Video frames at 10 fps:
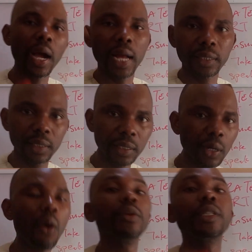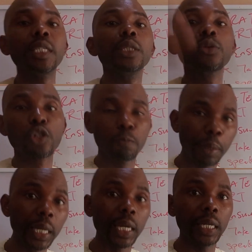you can continue
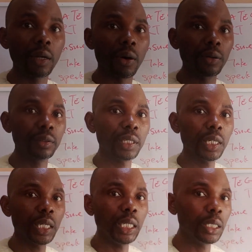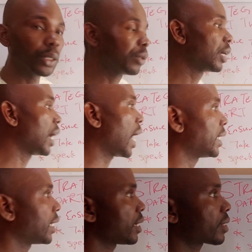speaking on,
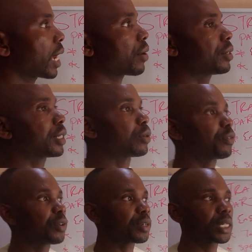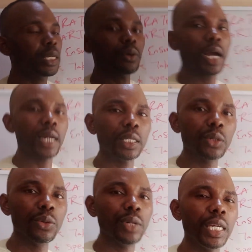And then the second thing obviously you can
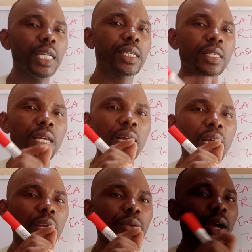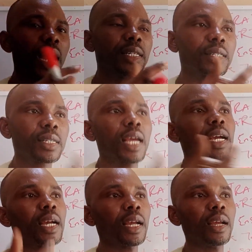do is you can
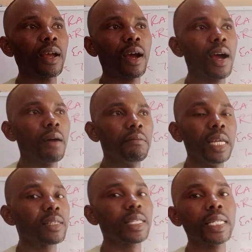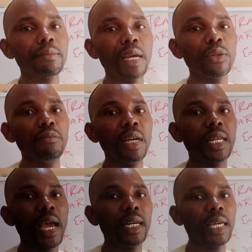take a statement you
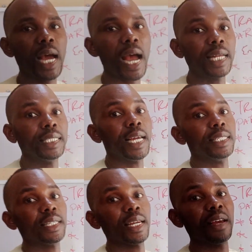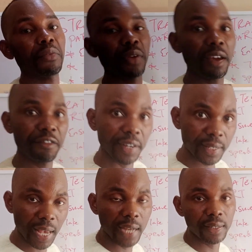made earlier and then
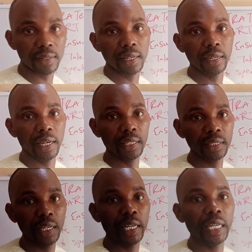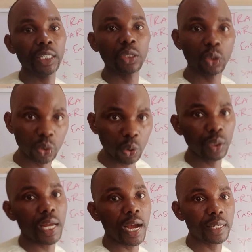re-emphasize it again
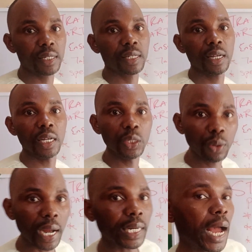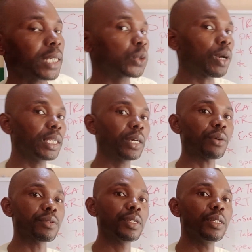so that you can actually
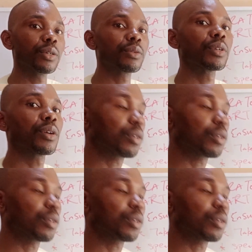continue